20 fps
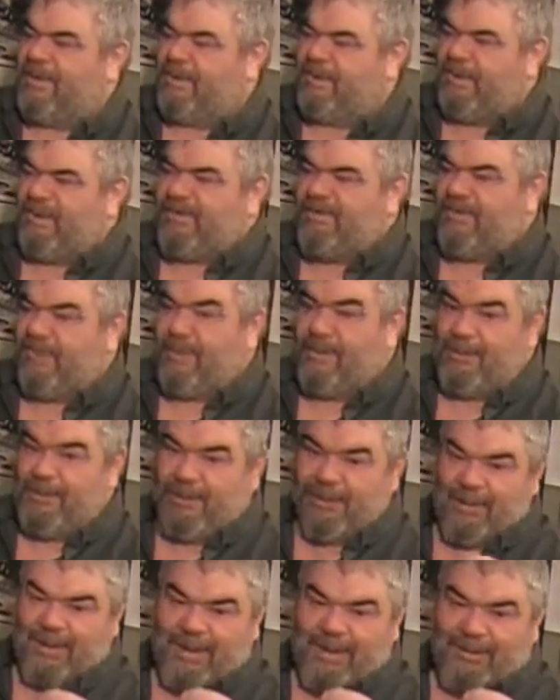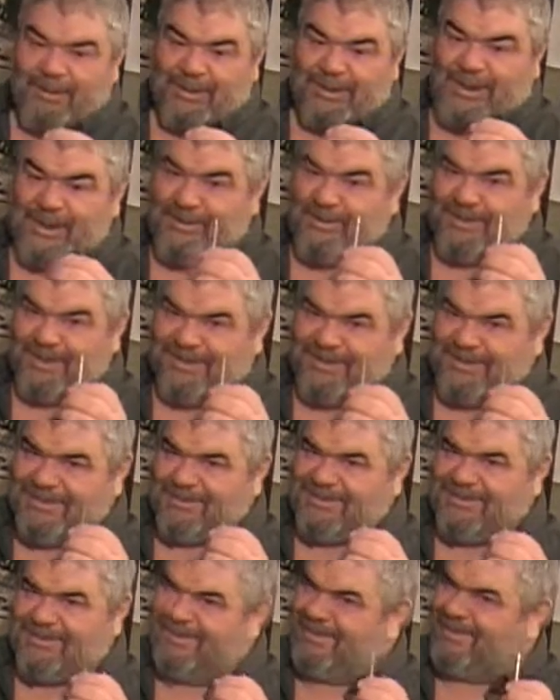but if I were, I would keep
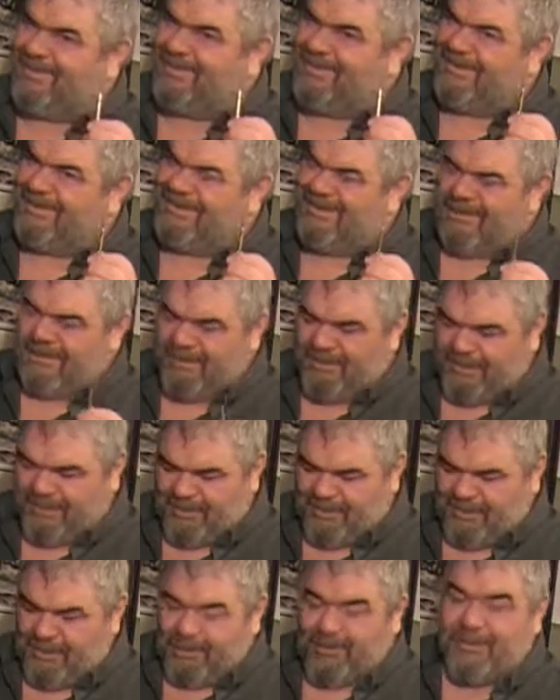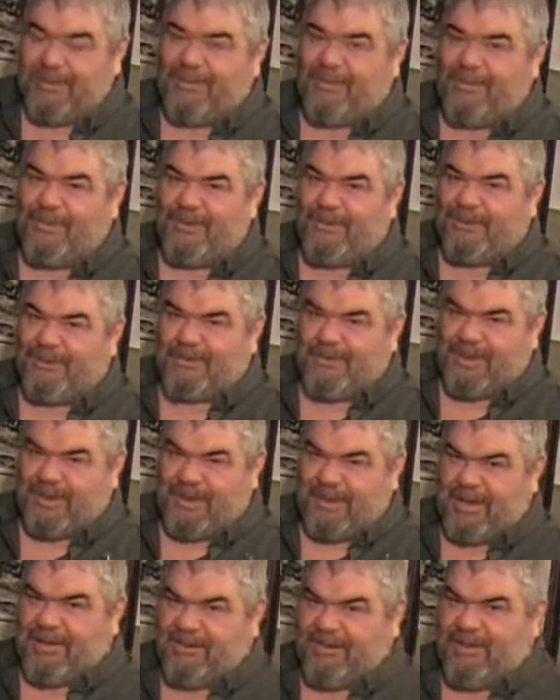this, which I
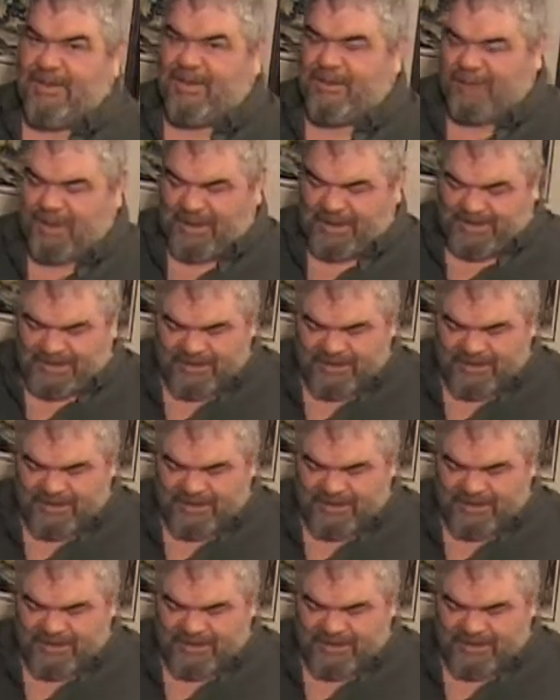have done many